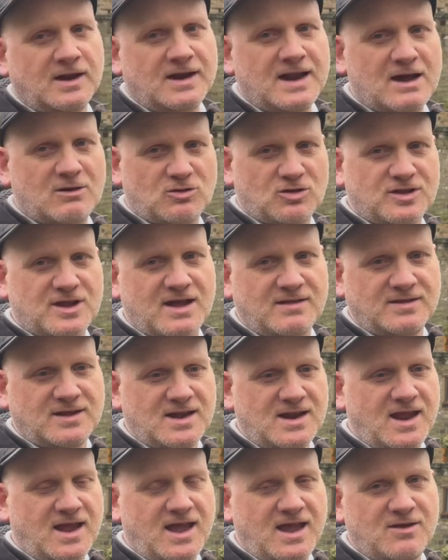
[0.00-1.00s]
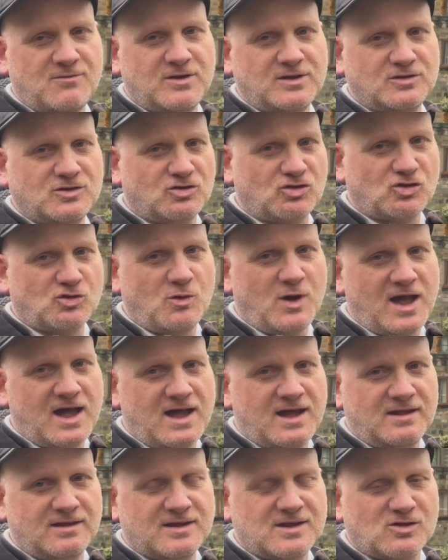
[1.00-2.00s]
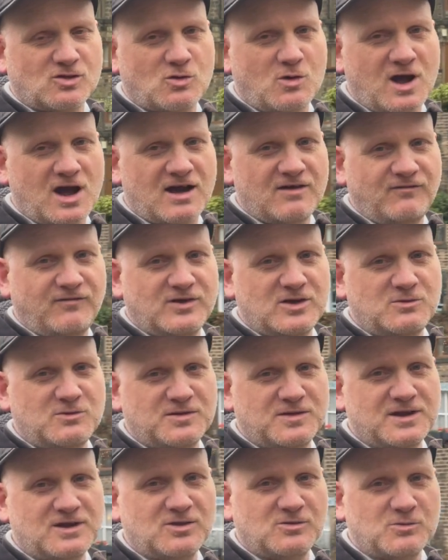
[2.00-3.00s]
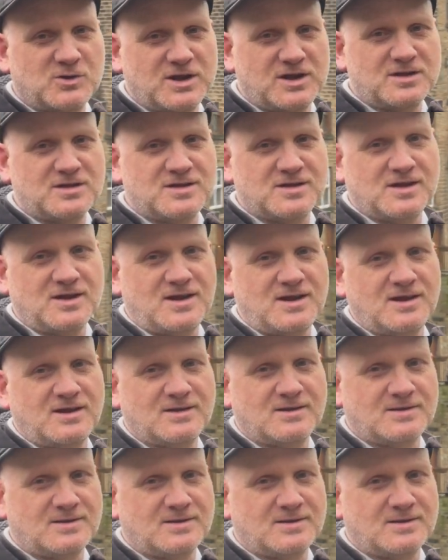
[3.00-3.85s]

Now, standing here in the square, there's quite a few things we can see.